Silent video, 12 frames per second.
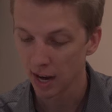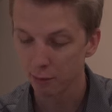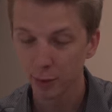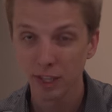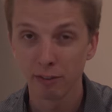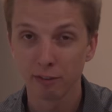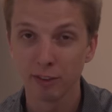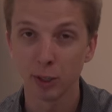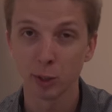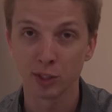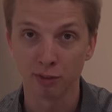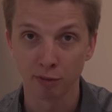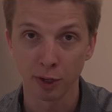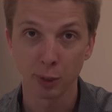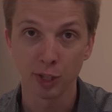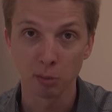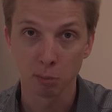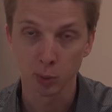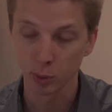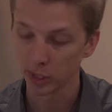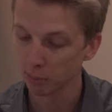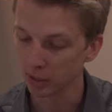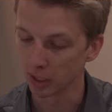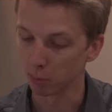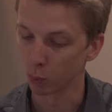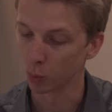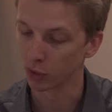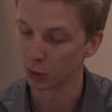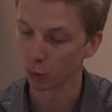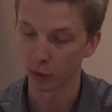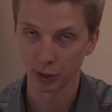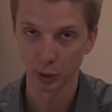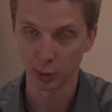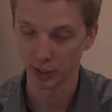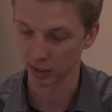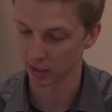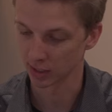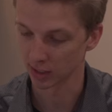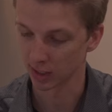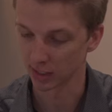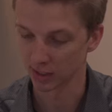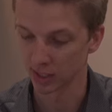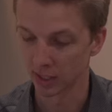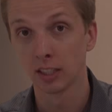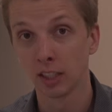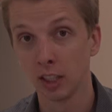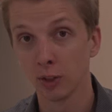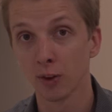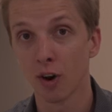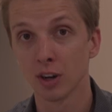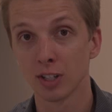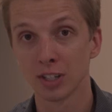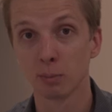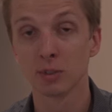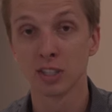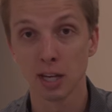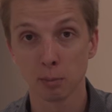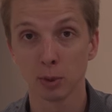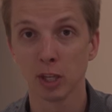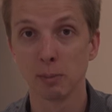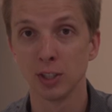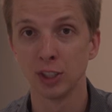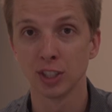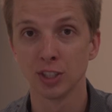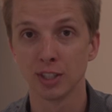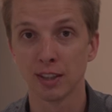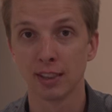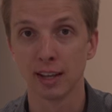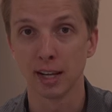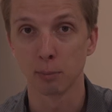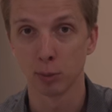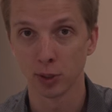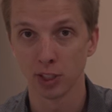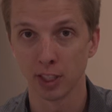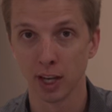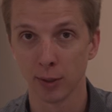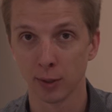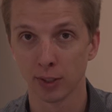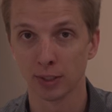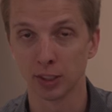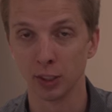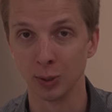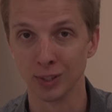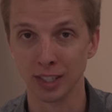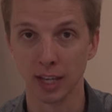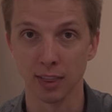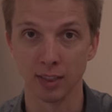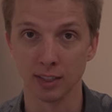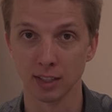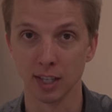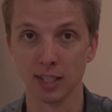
Everything feels very premium when you are using this lens. Here are some sample images that I put together using this